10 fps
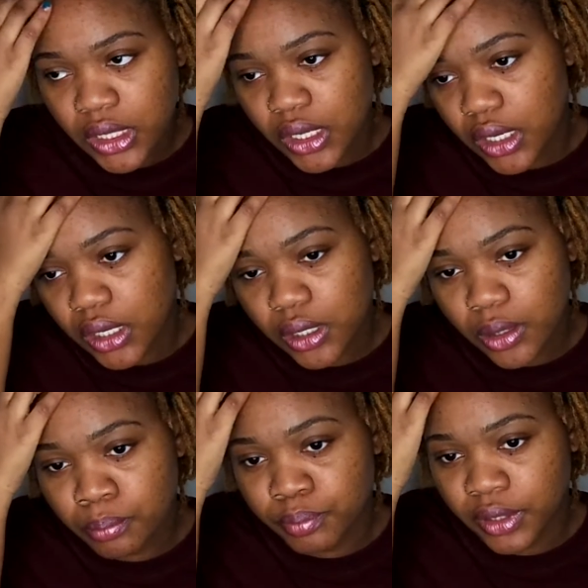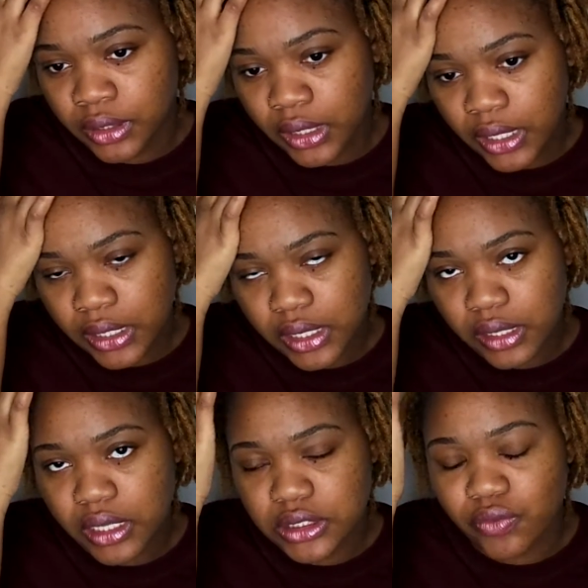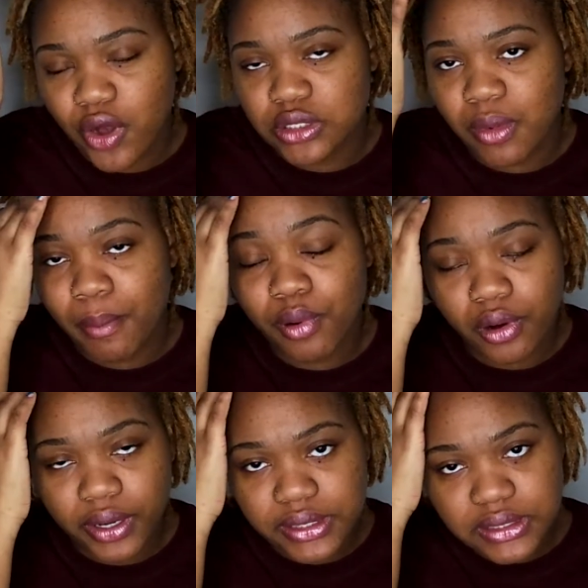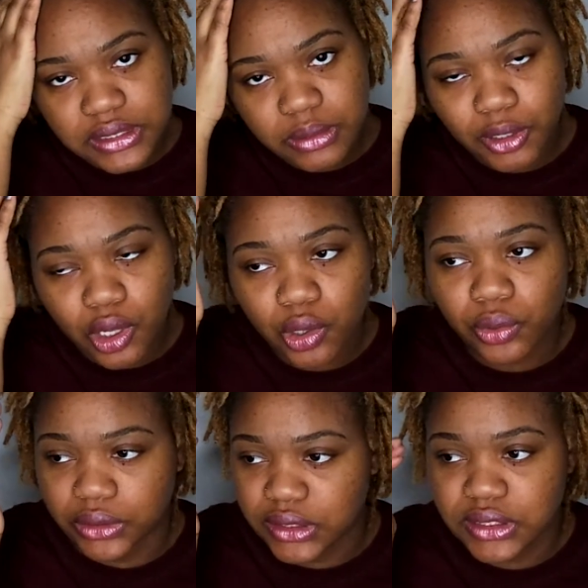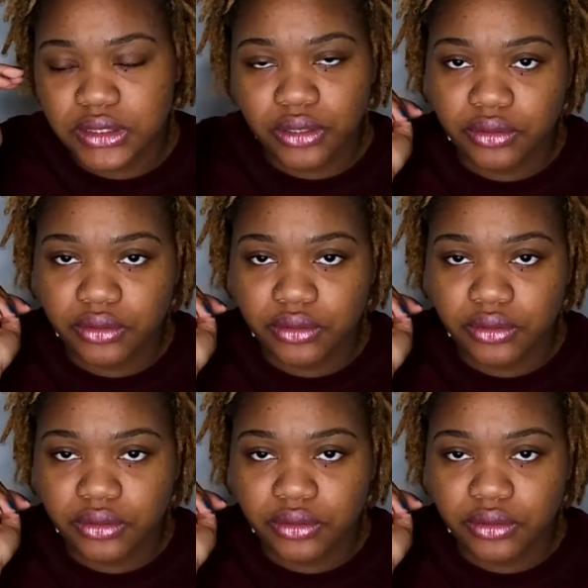but like as far as my parting system go, it's still